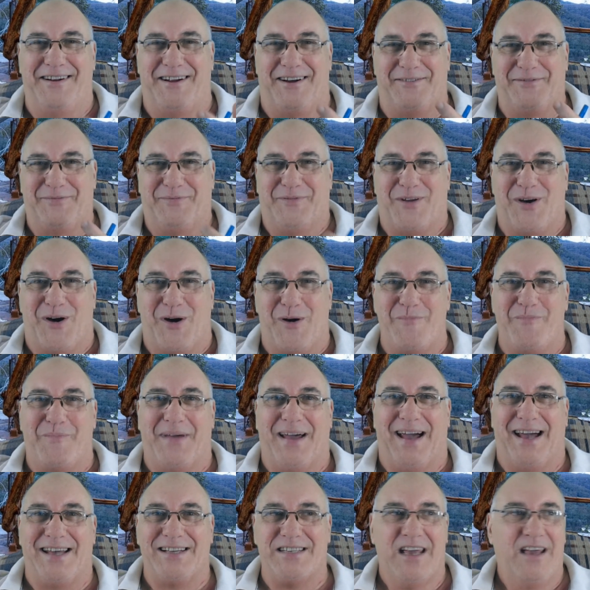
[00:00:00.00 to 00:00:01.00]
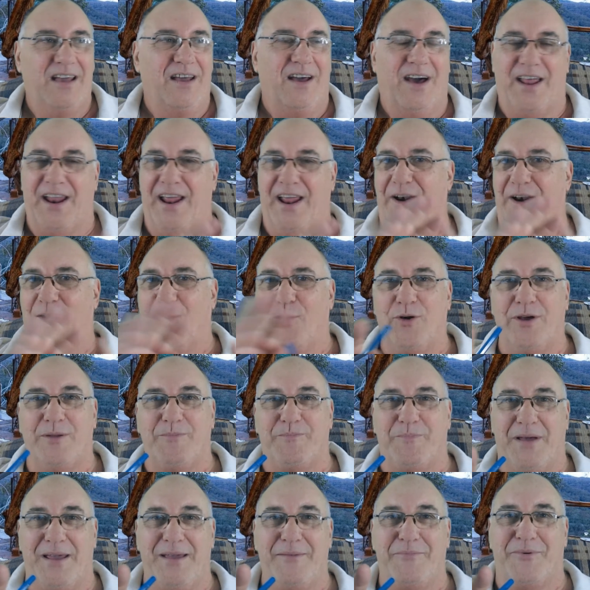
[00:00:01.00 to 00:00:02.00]
I've gone past, I don't look
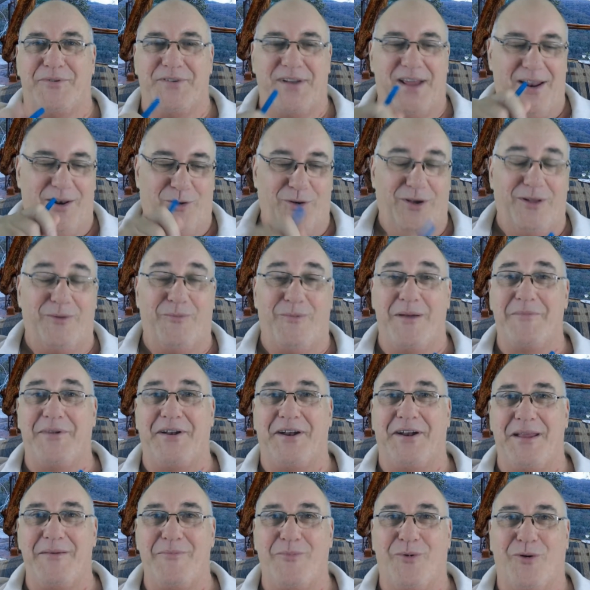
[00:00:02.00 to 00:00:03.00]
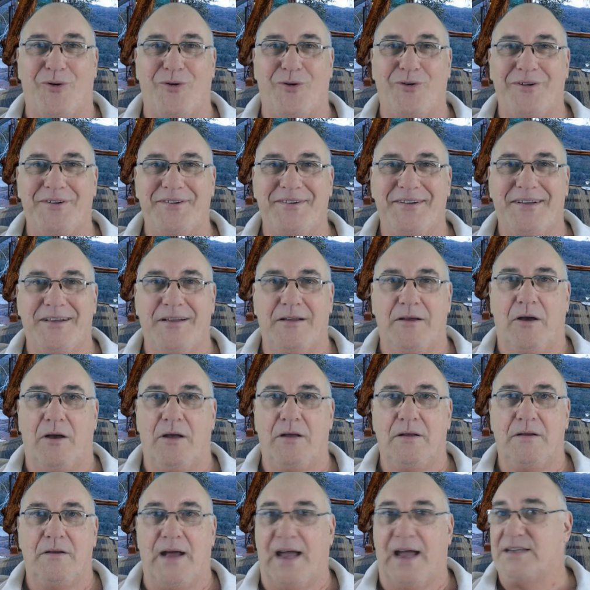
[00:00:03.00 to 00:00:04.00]
at people, don't look at women anymore.
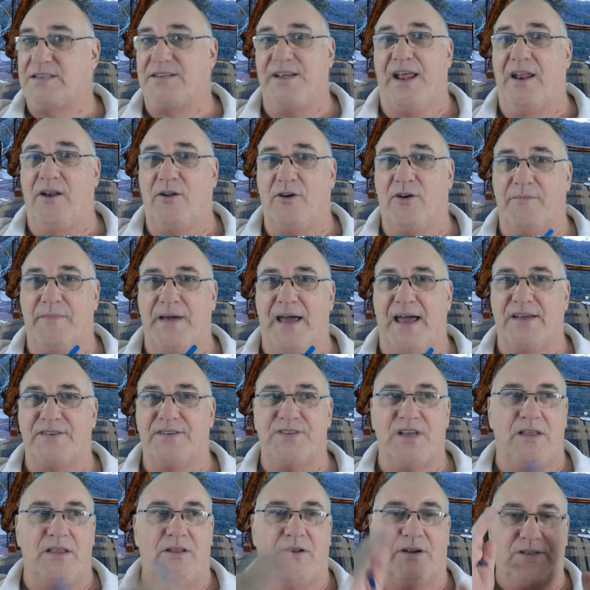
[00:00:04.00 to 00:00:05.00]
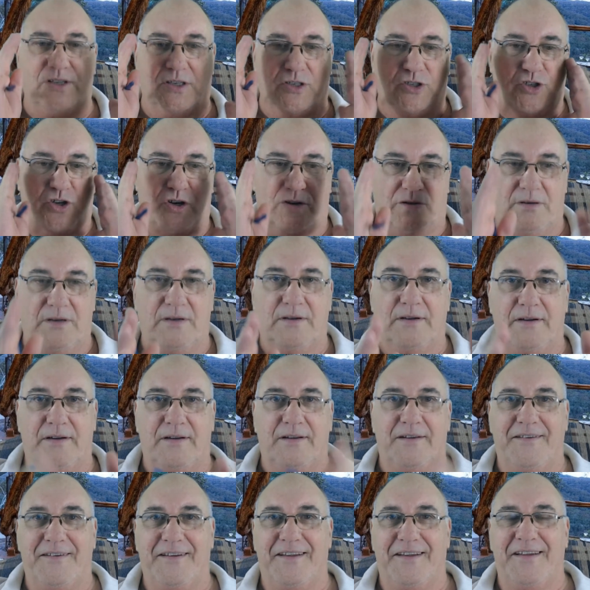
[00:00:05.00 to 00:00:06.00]
Actually, I don't look at miles either. I just,
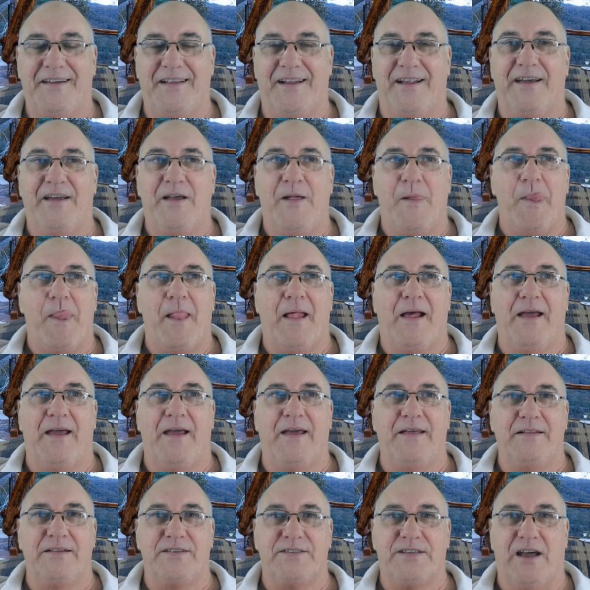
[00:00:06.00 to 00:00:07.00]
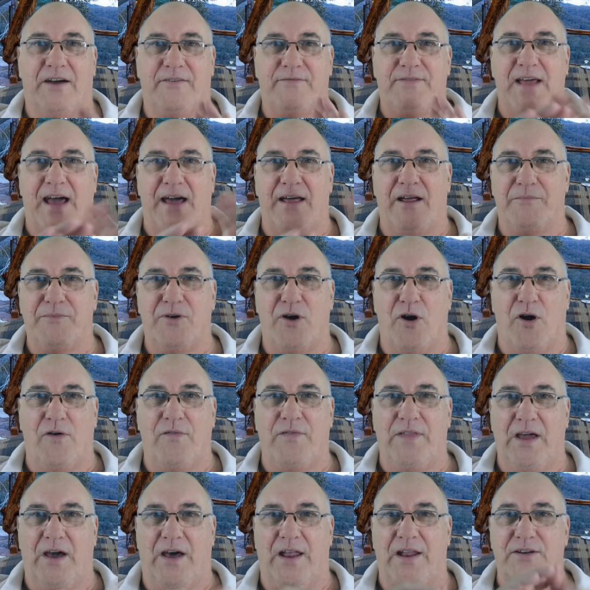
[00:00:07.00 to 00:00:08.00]
you uh, know, so I've done, I'm
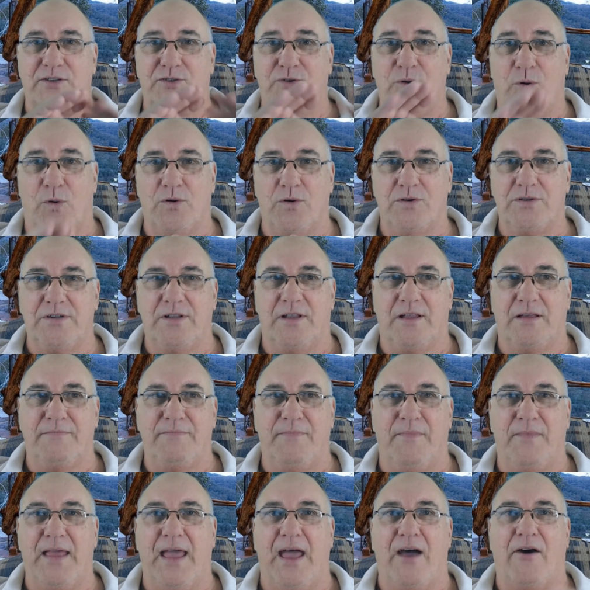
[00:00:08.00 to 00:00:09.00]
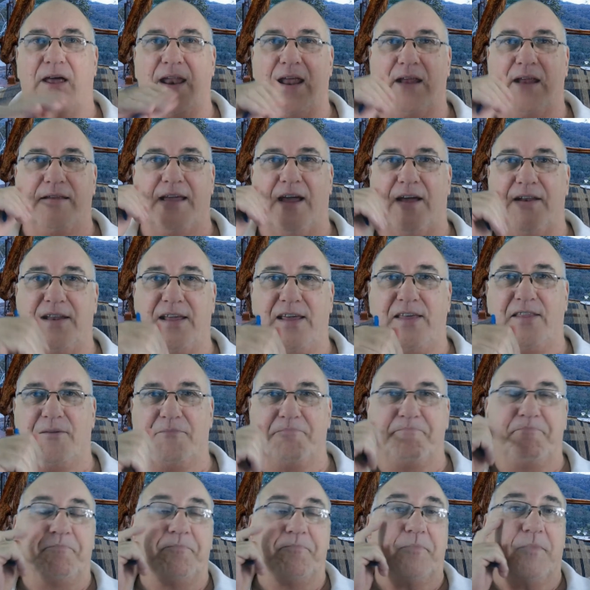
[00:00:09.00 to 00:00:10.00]
gone there. I don't talk to them now. I don't go near
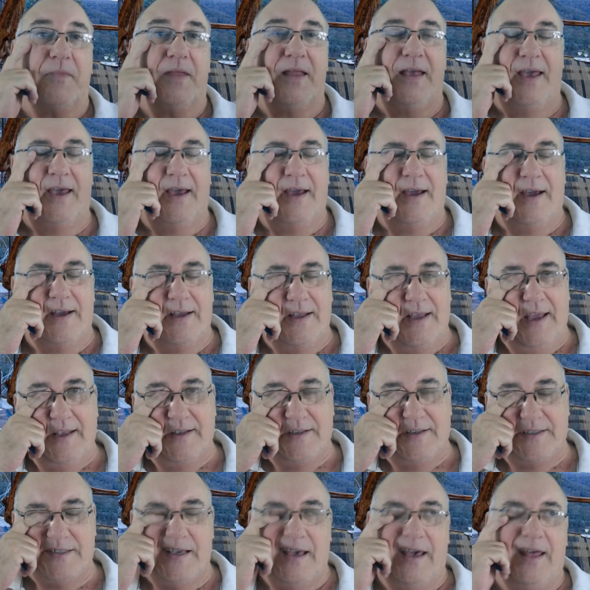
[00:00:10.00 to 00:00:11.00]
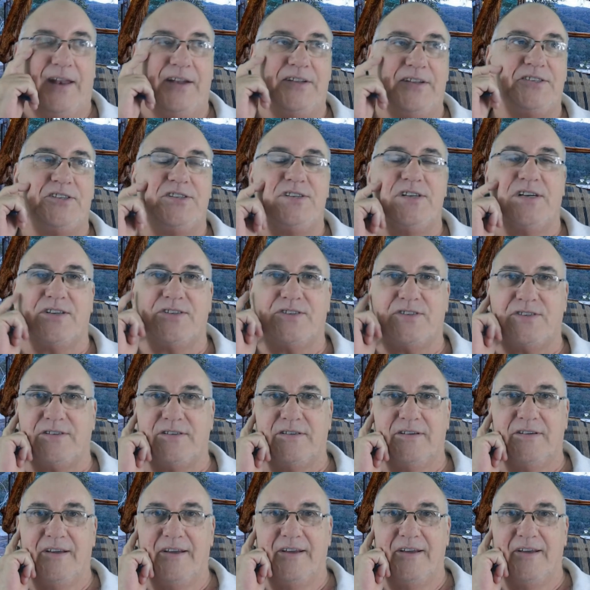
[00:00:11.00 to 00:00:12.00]
them. Uh, uh, it's and it's just,
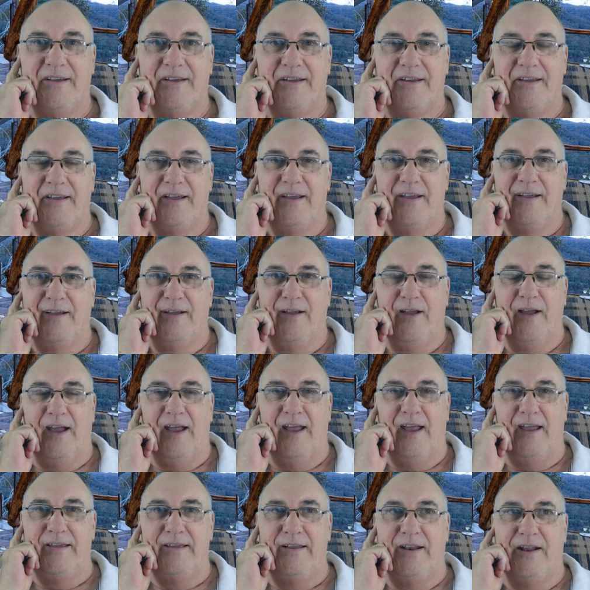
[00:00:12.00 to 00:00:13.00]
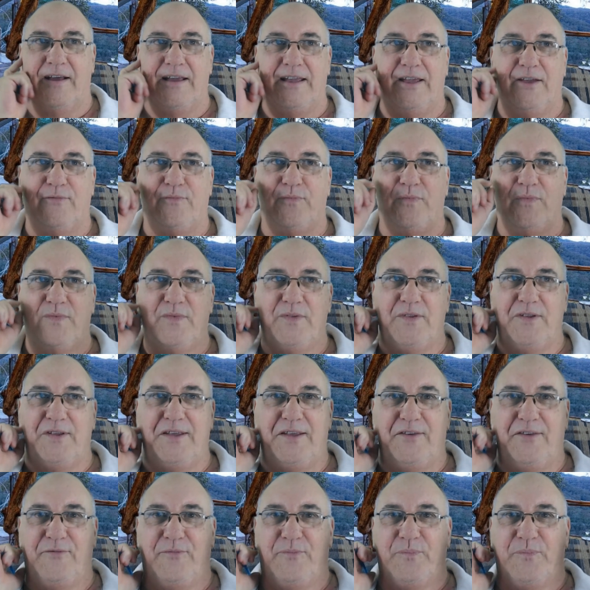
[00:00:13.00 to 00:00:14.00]
you know, if
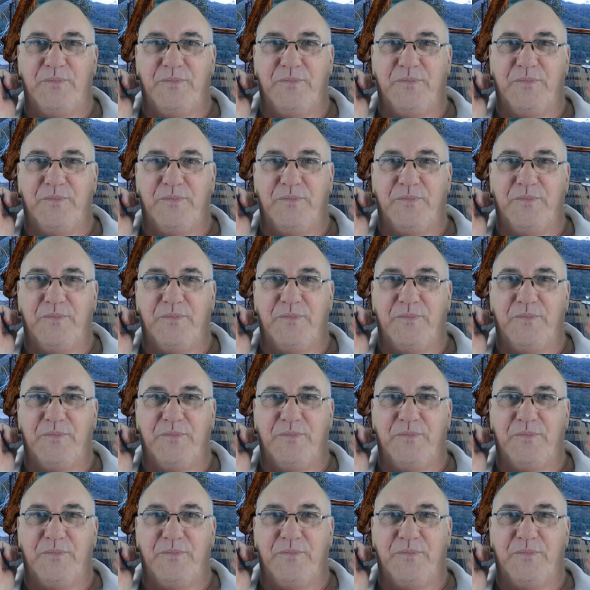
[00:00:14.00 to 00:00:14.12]
if